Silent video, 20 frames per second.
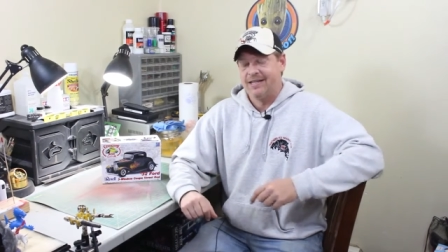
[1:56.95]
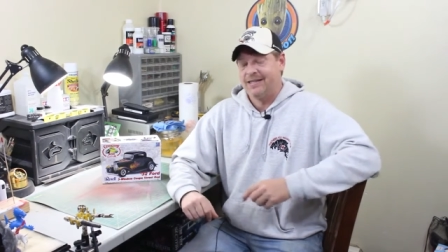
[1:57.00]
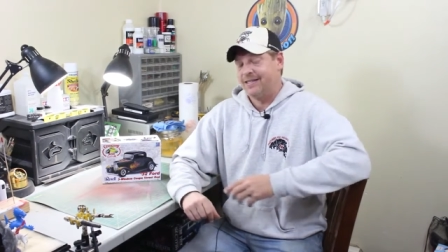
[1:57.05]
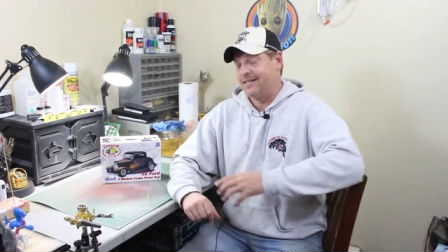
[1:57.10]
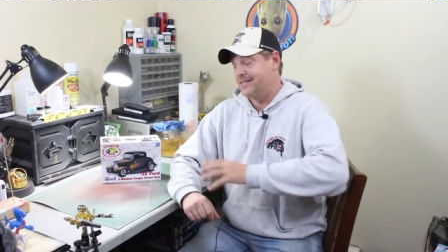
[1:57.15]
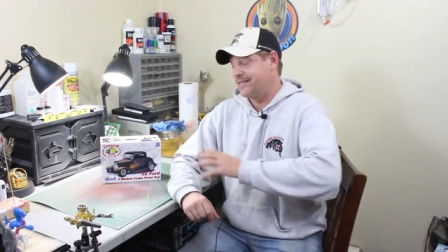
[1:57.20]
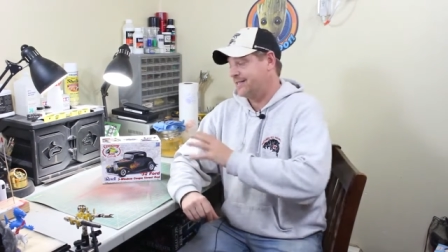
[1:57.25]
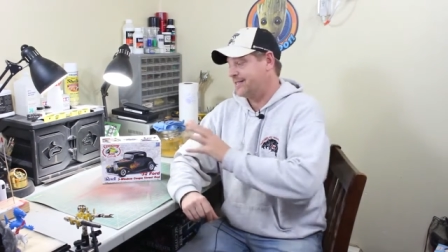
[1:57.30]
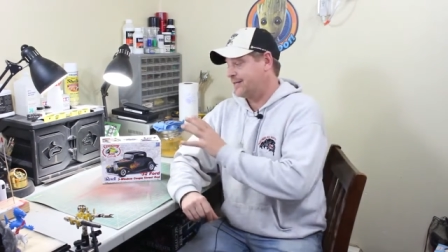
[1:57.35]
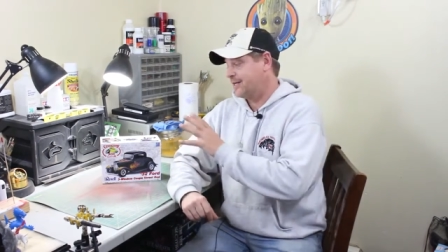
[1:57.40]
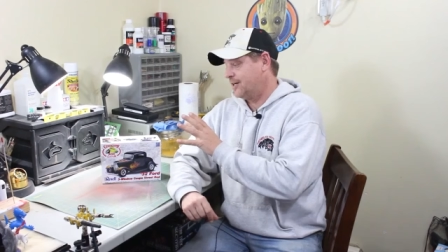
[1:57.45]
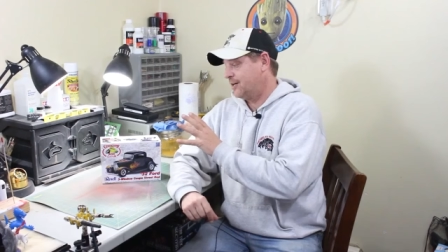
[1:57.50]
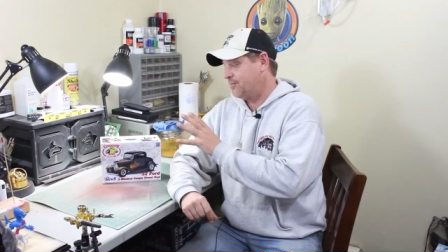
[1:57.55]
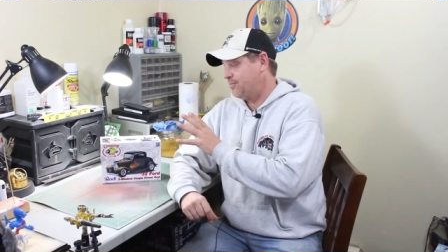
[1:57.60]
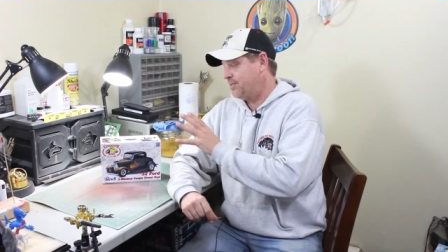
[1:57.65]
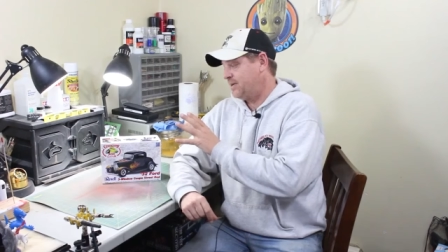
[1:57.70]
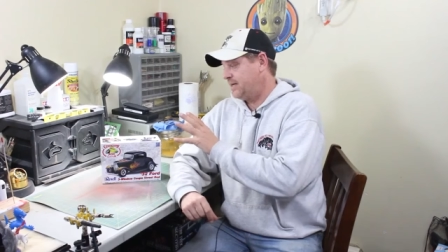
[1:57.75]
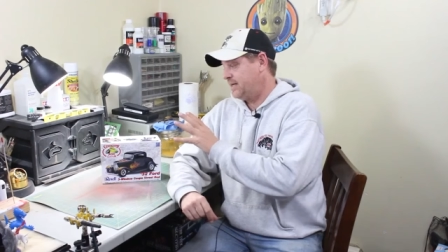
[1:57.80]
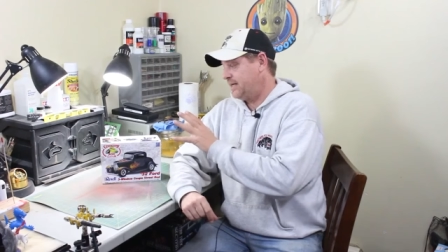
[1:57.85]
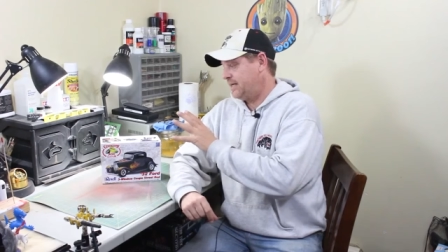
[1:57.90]
This is going to
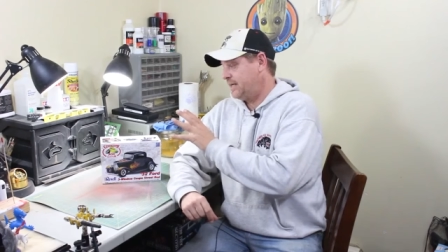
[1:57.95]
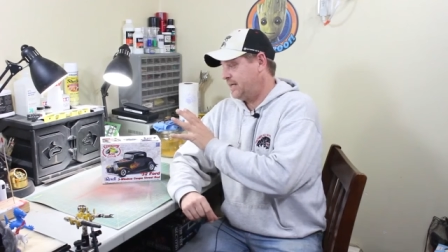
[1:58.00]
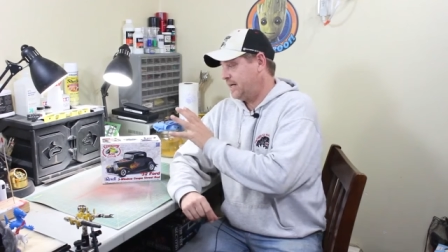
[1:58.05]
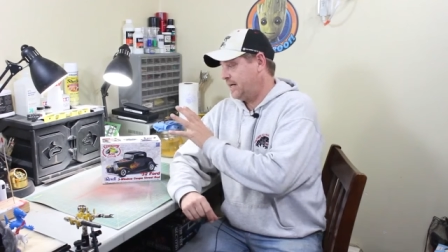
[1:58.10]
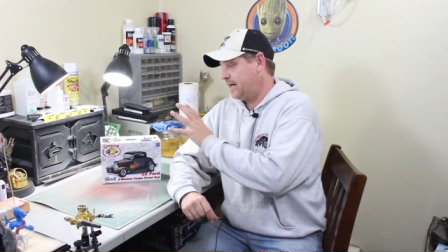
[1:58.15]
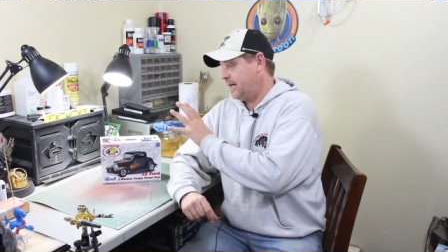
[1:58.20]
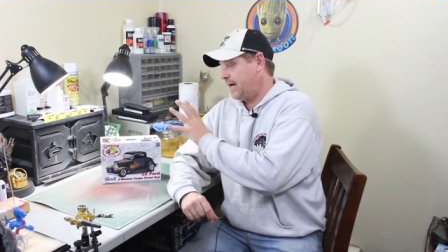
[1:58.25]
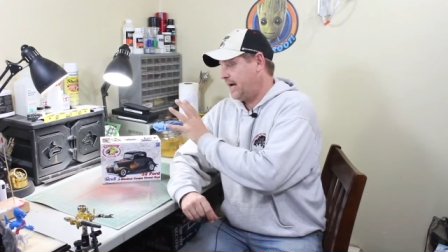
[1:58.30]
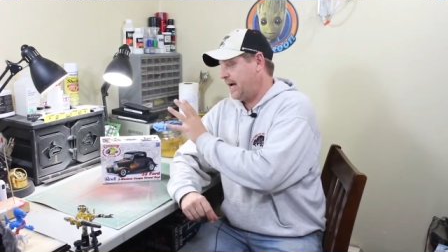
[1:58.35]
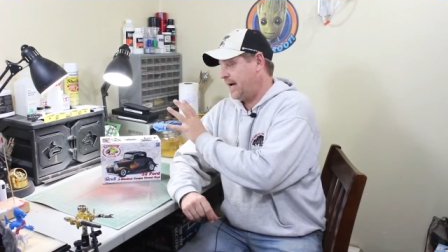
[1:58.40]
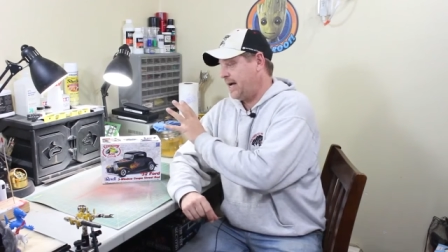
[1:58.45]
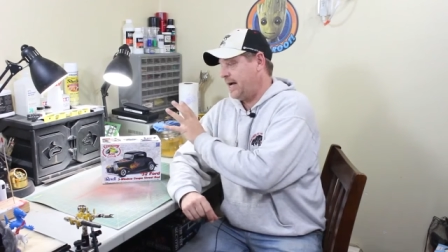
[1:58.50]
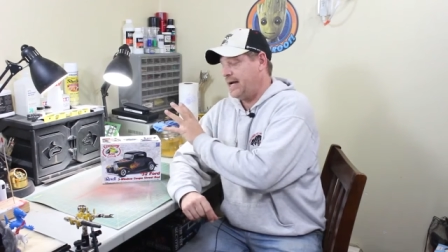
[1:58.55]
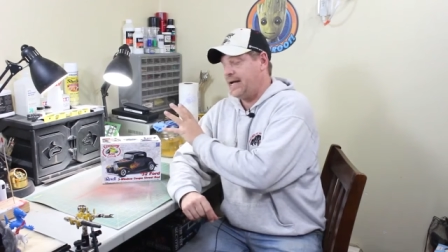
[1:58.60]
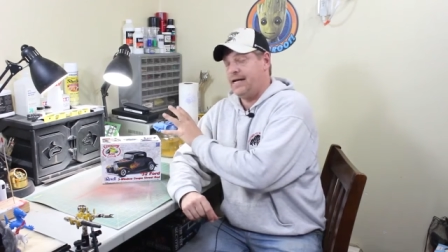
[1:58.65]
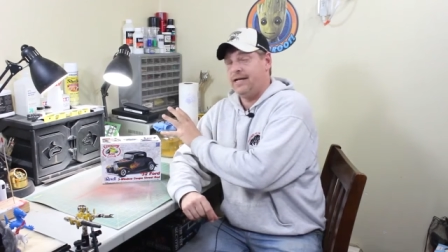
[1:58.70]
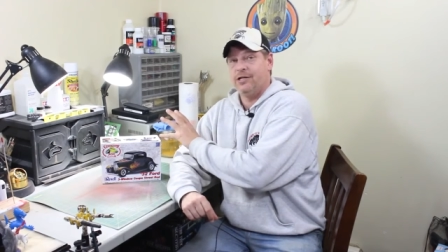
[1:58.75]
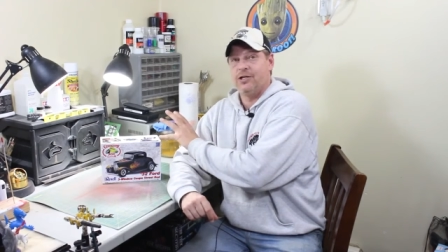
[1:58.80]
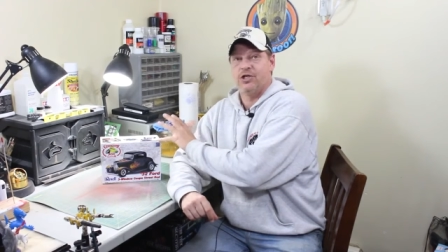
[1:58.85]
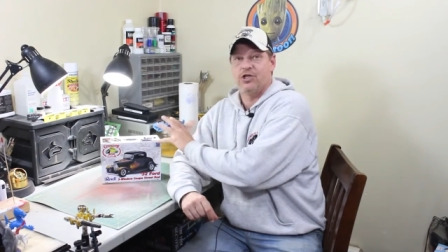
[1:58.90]
be
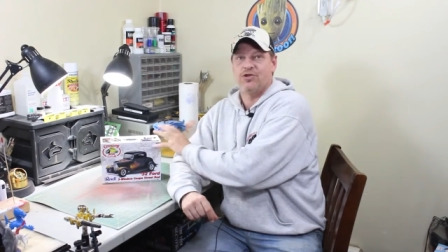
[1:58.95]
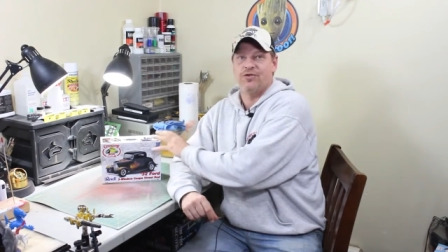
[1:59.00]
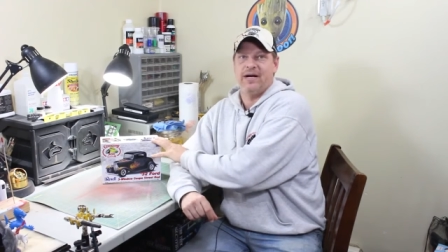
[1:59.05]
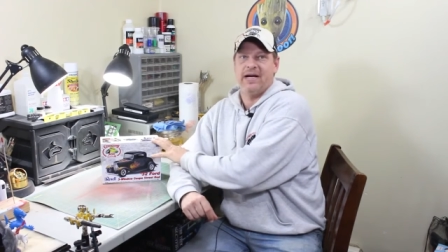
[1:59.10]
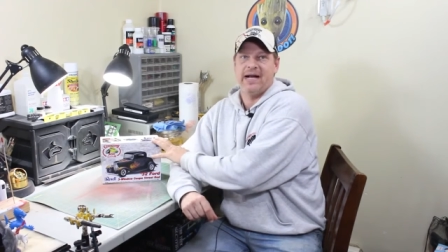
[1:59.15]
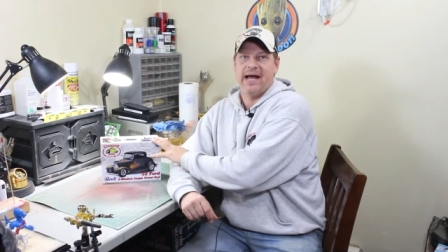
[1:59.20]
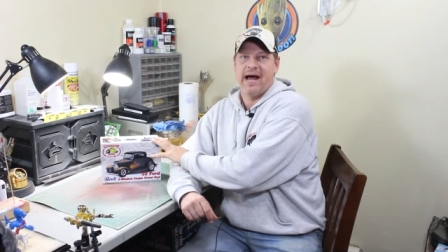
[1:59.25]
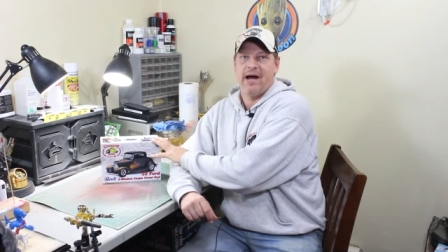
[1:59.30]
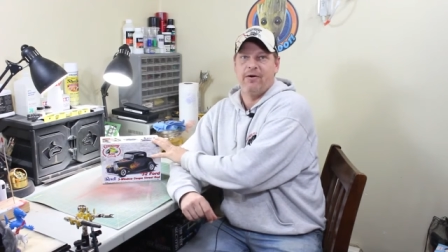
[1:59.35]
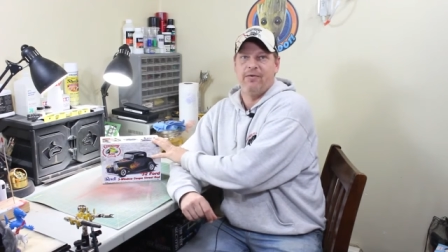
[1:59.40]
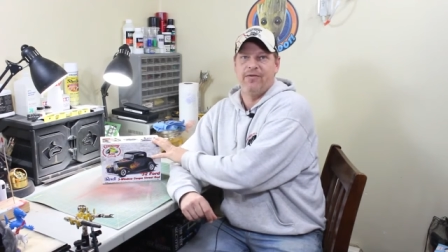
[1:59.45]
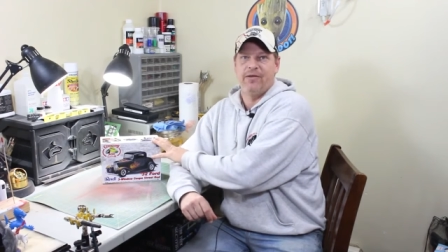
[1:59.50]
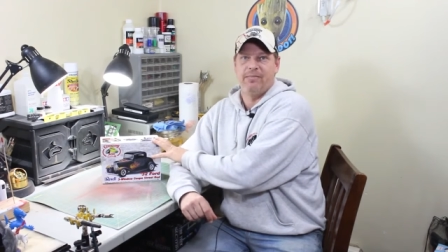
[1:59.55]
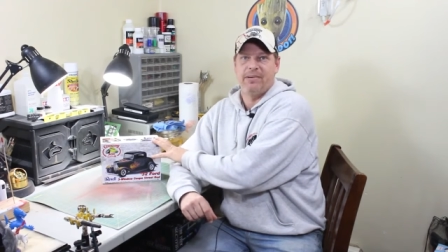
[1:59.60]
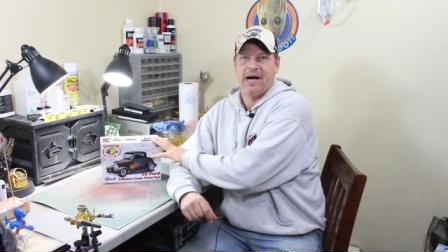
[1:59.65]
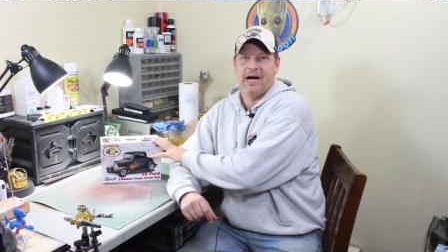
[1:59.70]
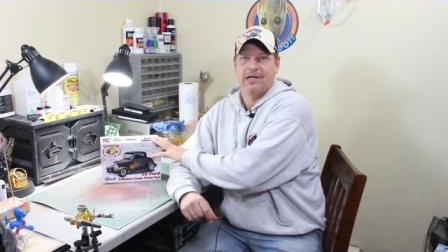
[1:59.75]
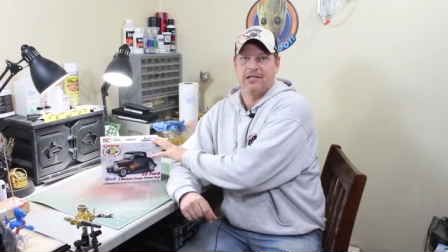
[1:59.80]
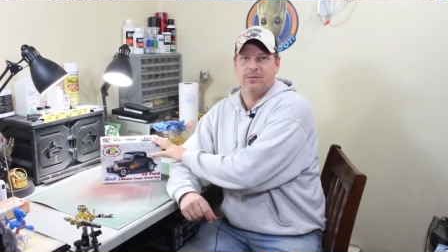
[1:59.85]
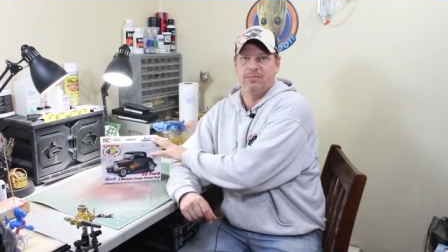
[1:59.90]
a straight out of the
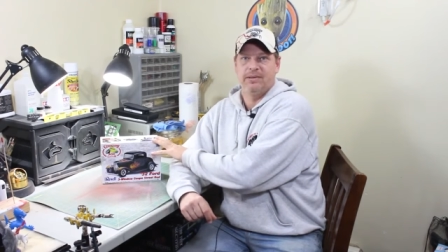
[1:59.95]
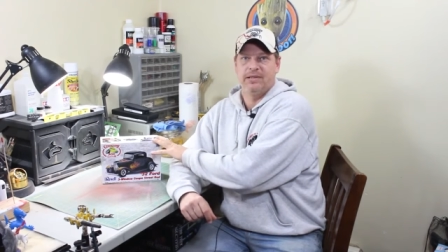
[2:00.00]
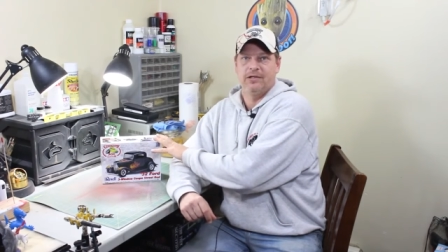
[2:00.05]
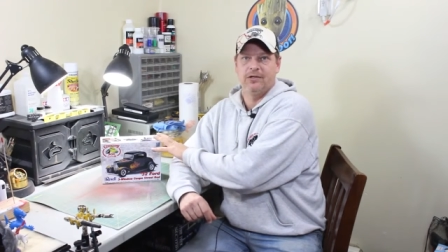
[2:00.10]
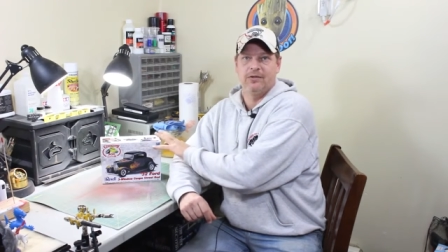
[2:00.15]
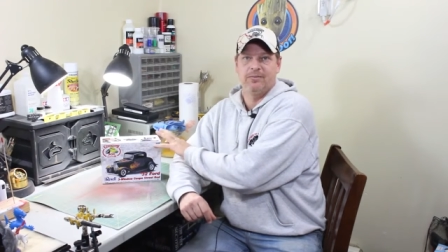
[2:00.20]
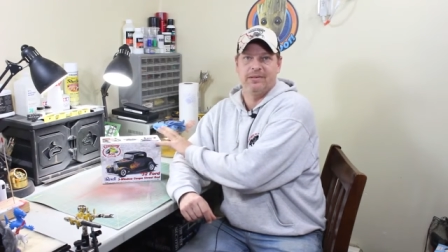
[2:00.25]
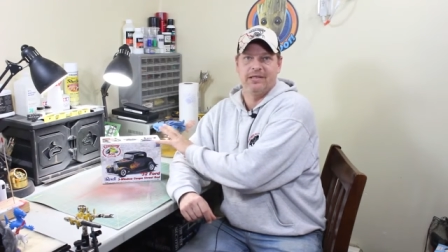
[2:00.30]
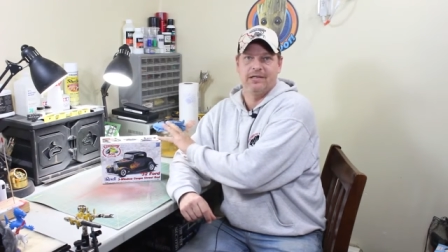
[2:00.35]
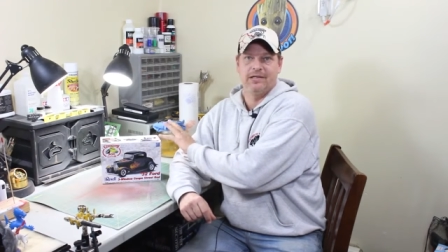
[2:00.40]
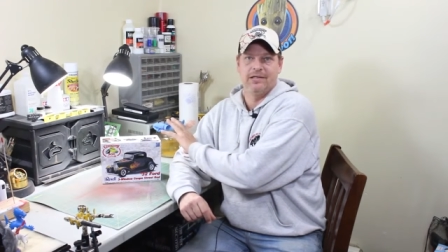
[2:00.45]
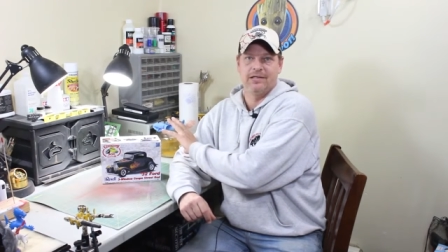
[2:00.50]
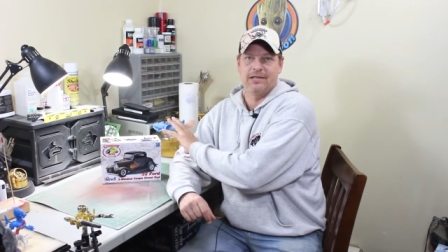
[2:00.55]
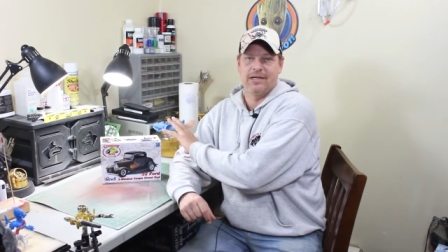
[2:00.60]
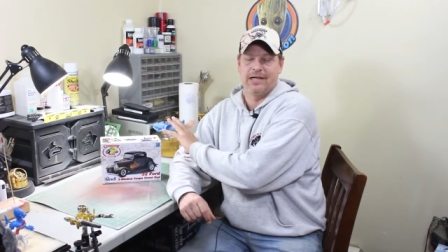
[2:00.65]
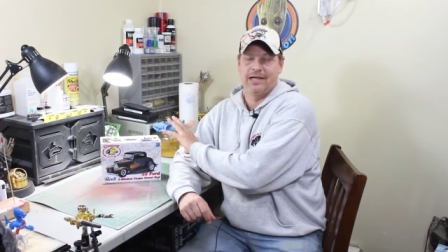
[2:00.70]
box build because,